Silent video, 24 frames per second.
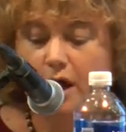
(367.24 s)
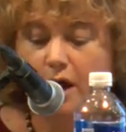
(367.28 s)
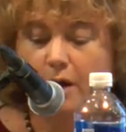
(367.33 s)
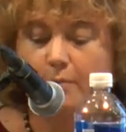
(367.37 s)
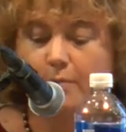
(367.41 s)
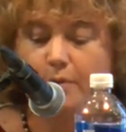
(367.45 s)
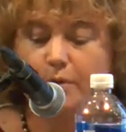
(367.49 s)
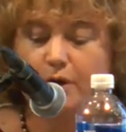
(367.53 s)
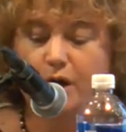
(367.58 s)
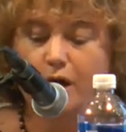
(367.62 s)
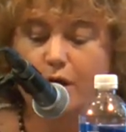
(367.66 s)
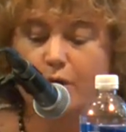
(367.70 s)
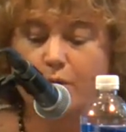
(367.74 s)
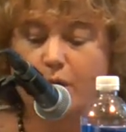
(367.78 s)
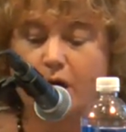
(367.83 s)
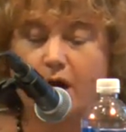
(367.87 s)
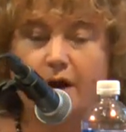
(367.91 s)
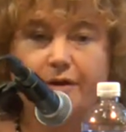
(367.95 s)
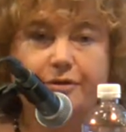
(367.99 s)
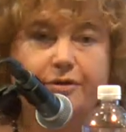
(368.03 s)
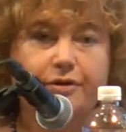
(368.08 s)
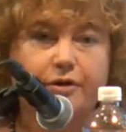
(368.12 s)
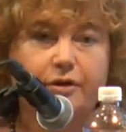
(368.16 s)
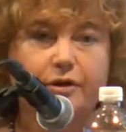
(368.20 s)
um,
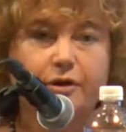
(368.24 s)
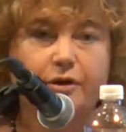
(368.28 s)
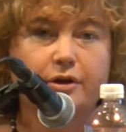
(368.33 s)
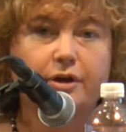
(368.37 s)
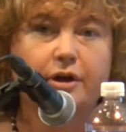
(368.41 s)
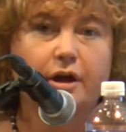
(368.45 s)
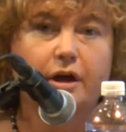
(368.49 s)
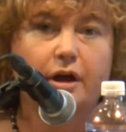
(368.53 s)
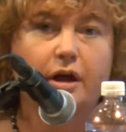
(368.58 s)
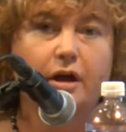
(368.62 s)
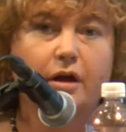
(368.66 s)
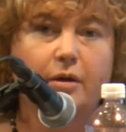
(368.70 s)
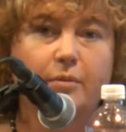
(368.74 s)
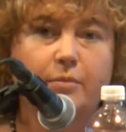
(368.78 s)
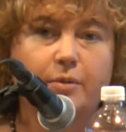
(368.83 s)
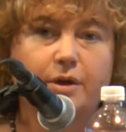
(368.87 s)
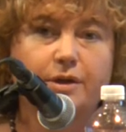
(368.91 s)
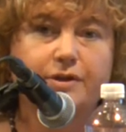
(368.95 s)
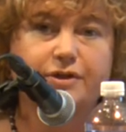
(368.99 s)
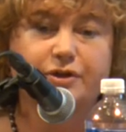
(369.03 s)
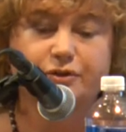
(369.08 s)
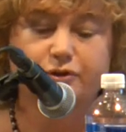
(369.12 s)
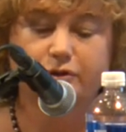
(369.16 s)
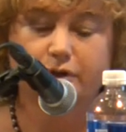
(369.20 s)
co-authored um,
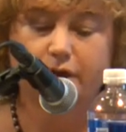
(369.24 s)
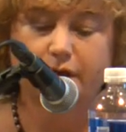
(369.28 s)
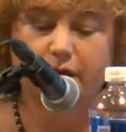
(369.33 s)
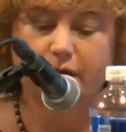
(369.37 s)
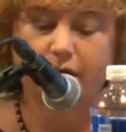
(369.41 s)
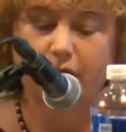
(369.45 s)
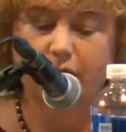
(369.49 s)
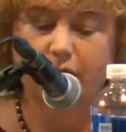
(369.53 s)
a string